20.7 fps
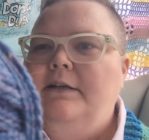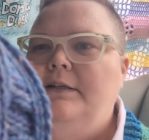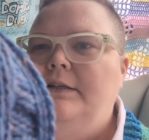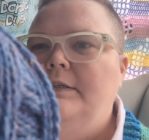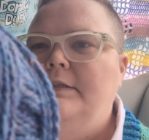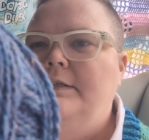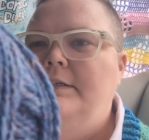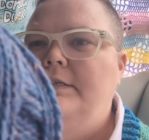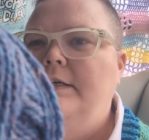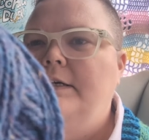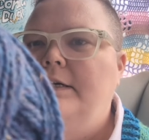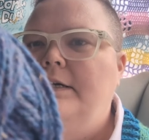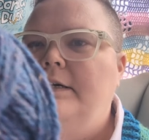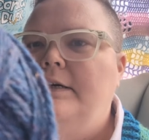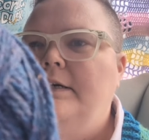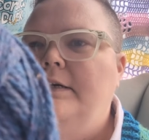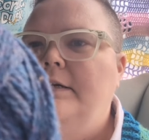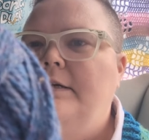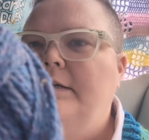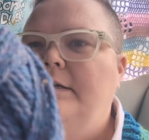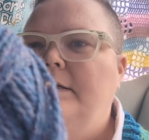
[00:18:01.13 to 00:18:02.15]
let's see,
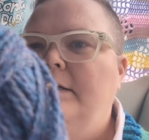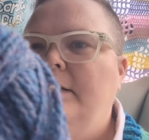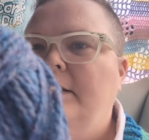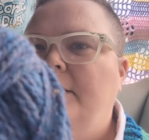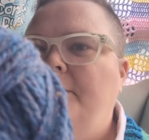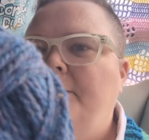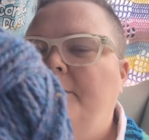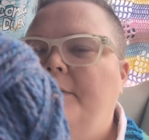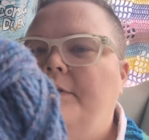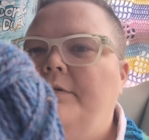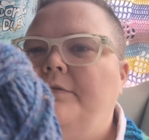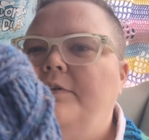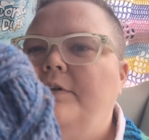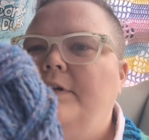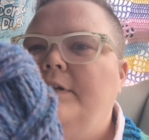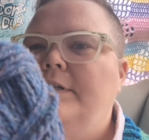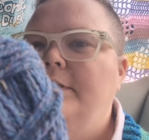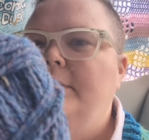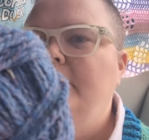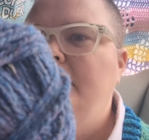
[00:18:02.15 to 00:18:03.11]
I don't know if you can